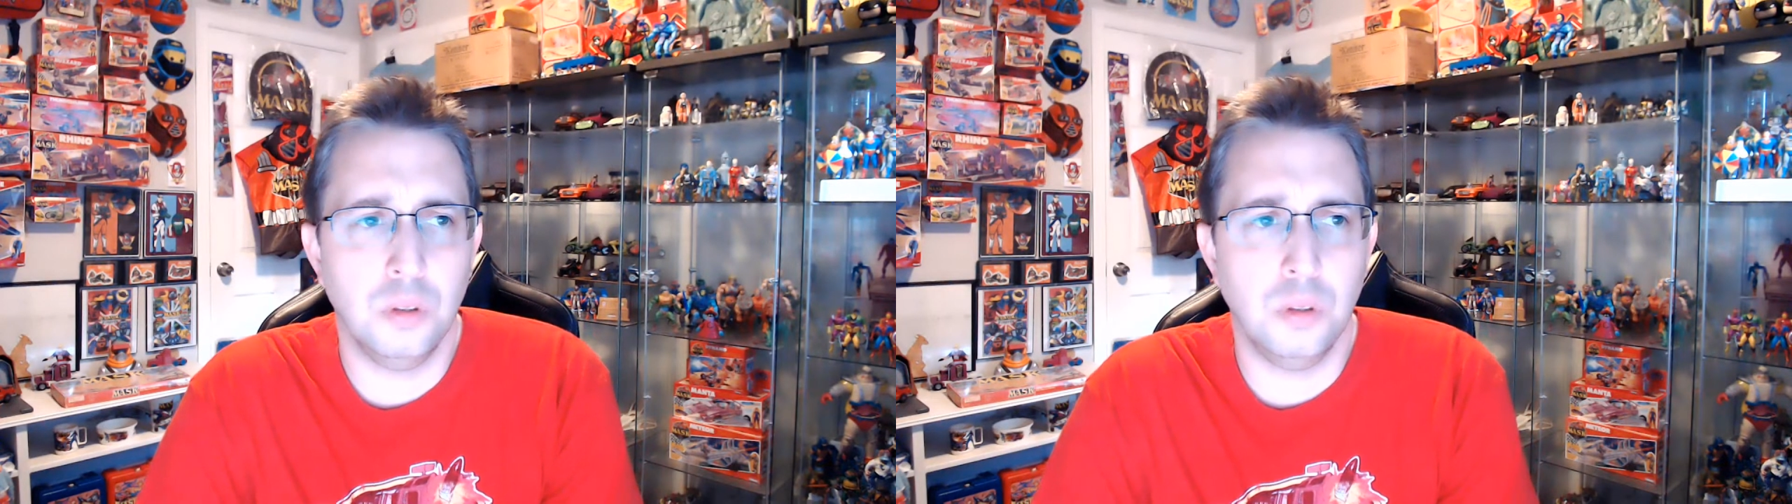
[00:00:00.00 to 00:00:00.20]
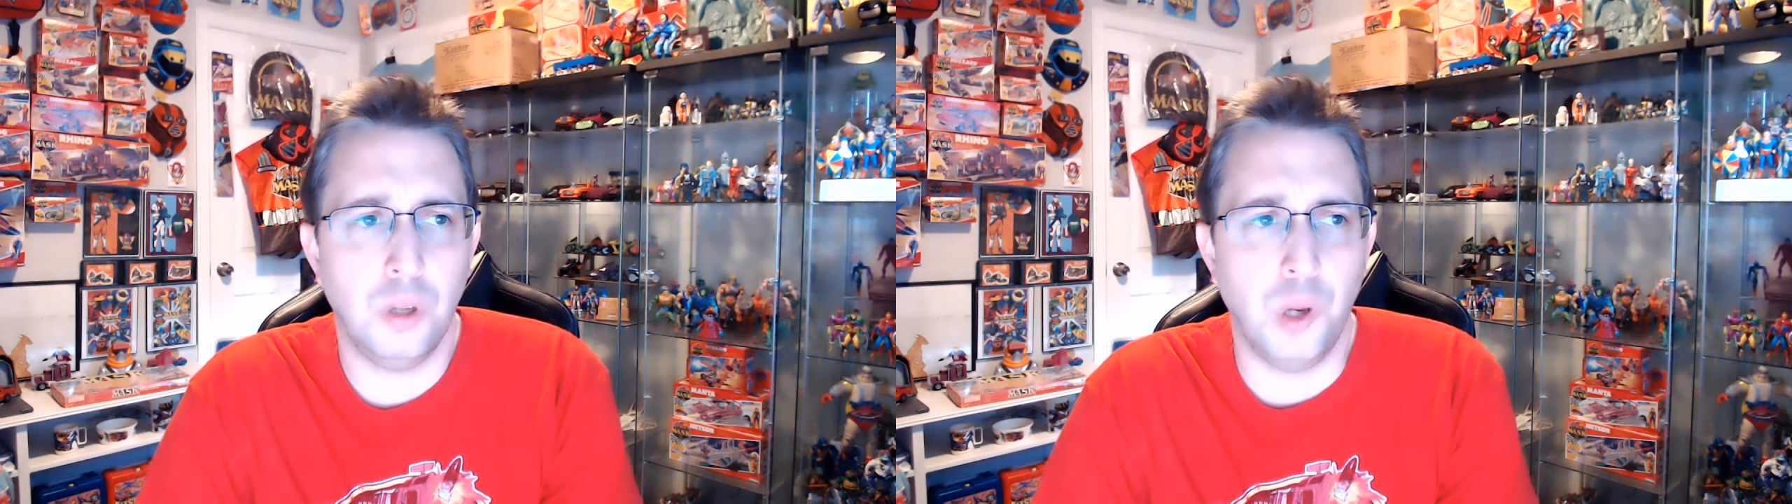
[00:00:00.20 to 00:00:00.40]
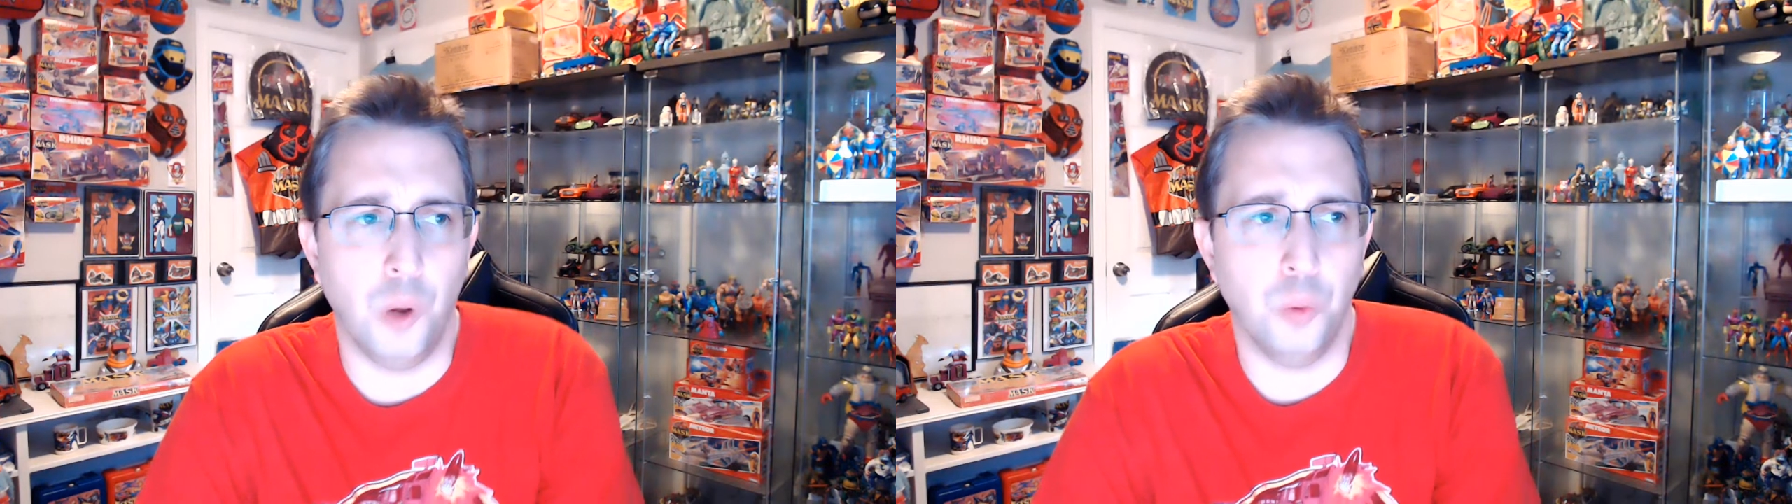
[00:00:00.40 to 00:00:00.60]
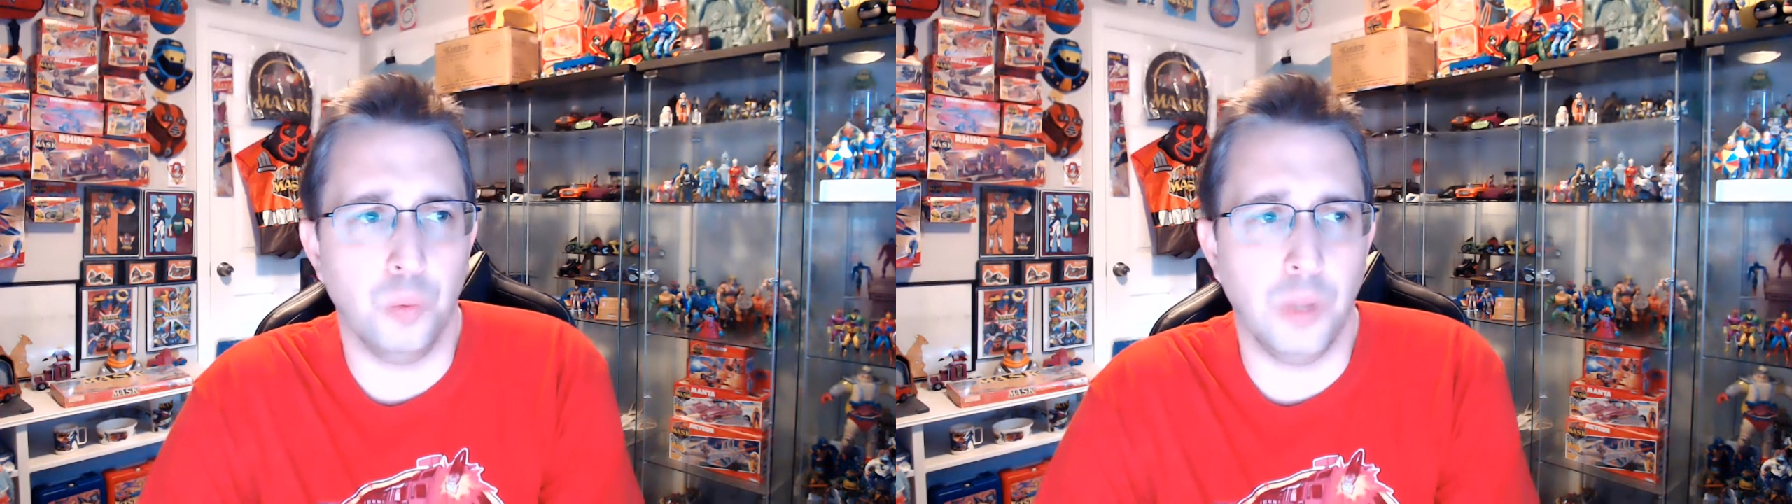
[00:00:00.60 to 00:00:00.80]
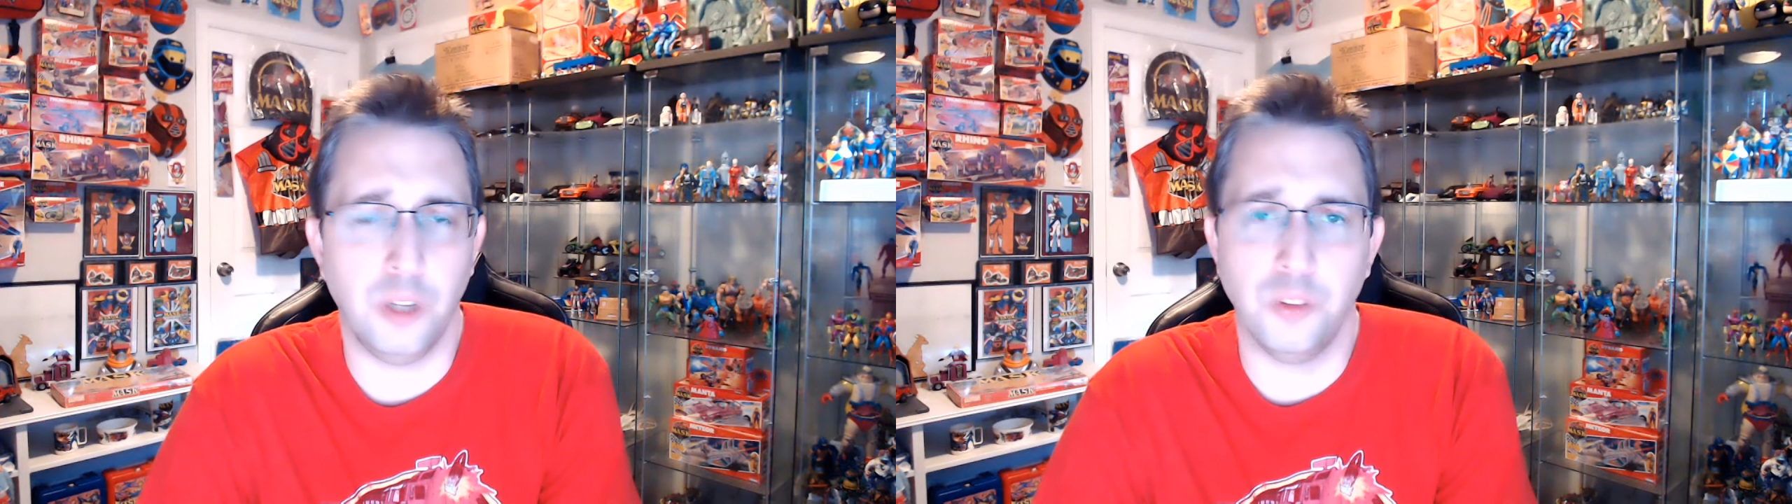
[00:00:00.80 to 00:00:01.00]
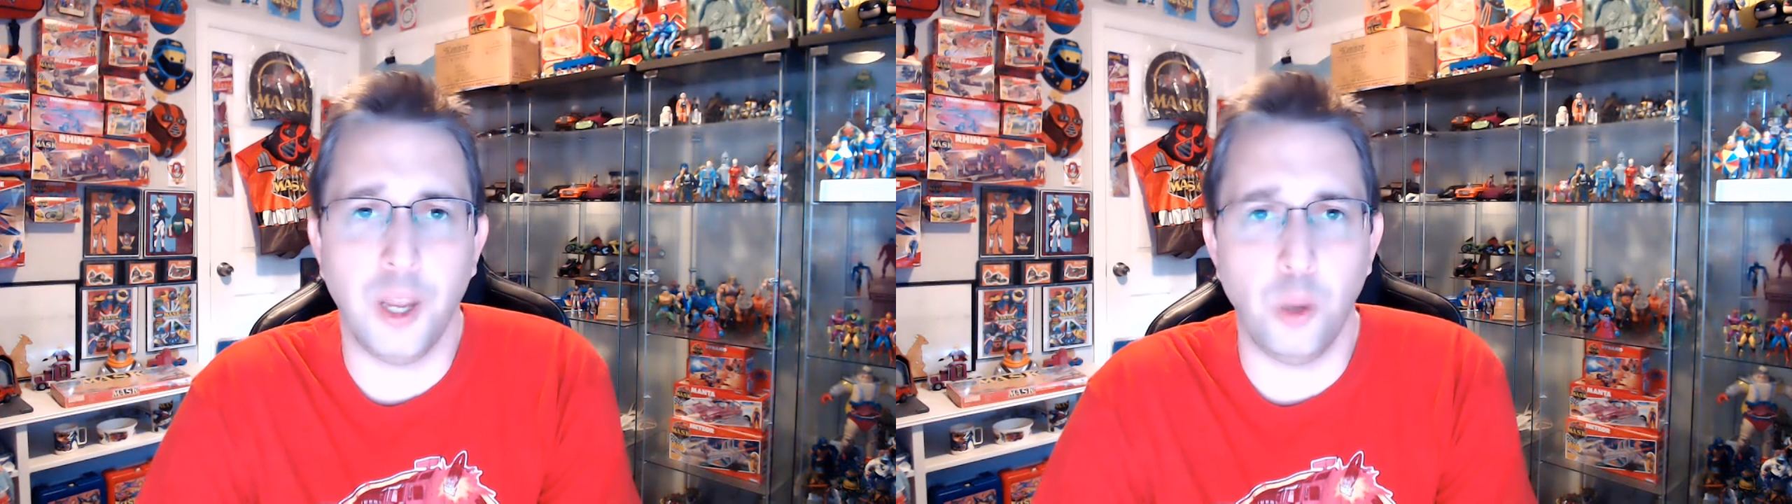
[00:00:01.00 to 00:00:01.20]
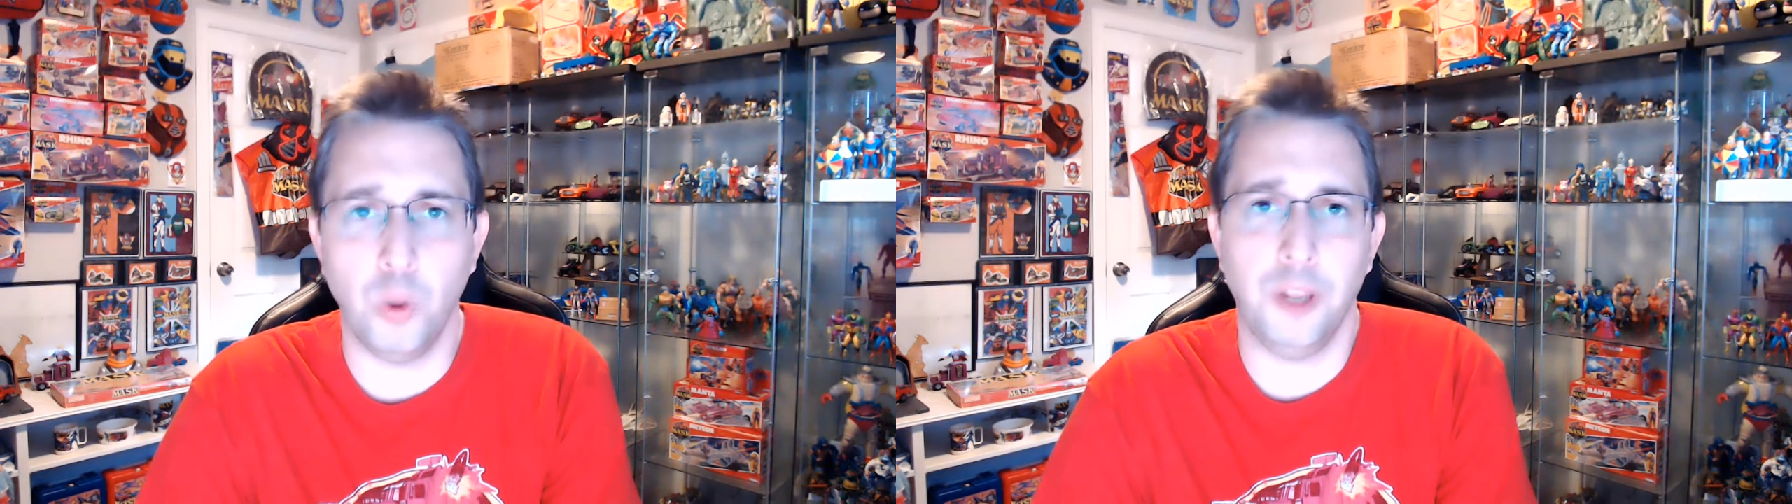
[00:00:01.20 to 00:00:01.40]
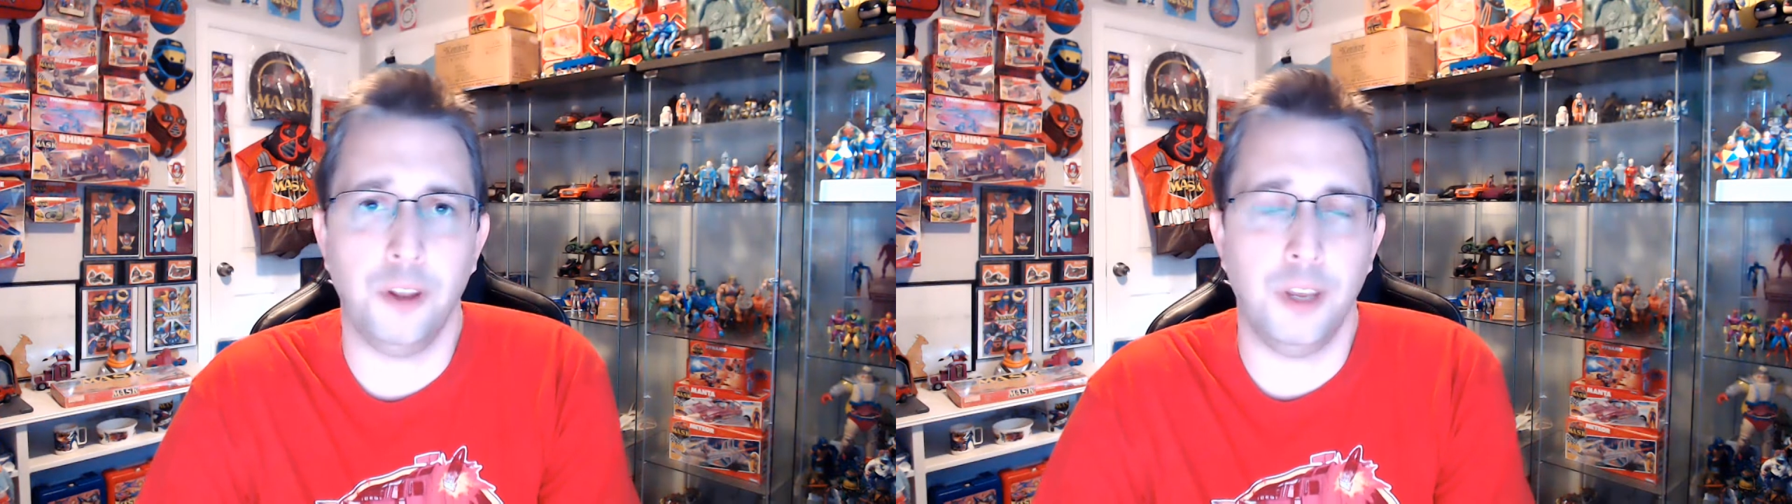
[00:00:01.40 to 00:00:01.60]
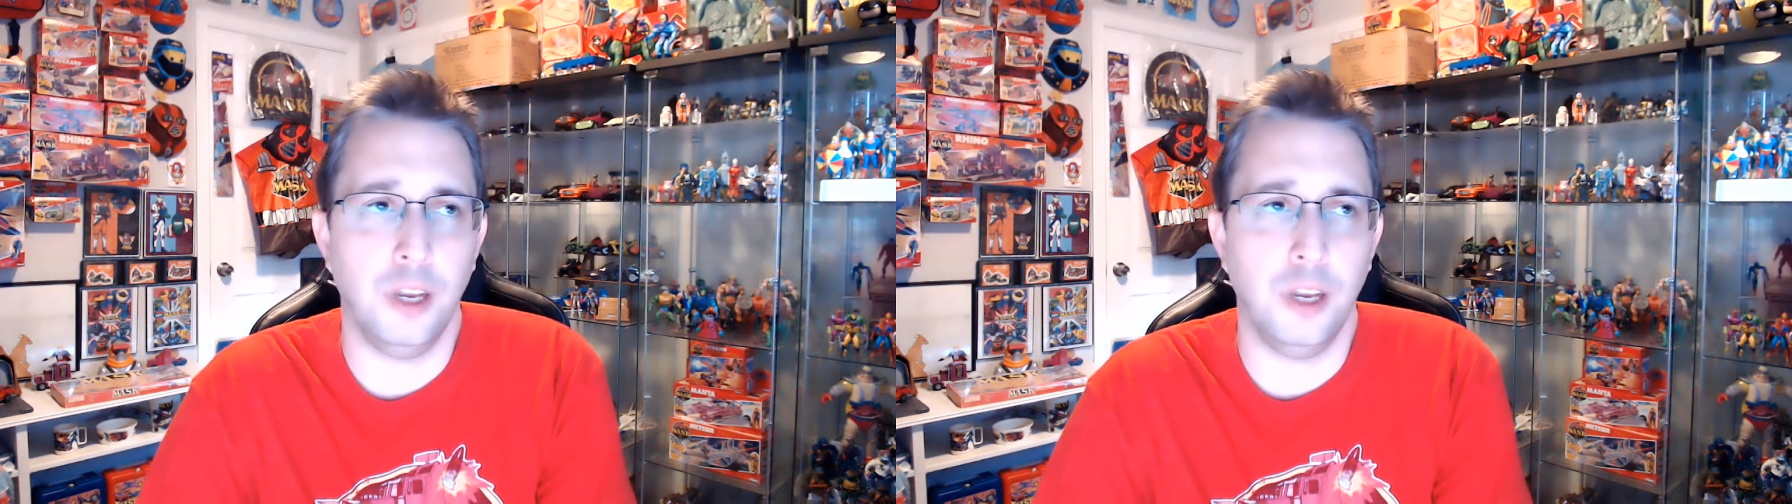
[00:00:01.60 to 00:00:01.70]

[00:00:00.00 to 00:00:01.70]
like Nightwing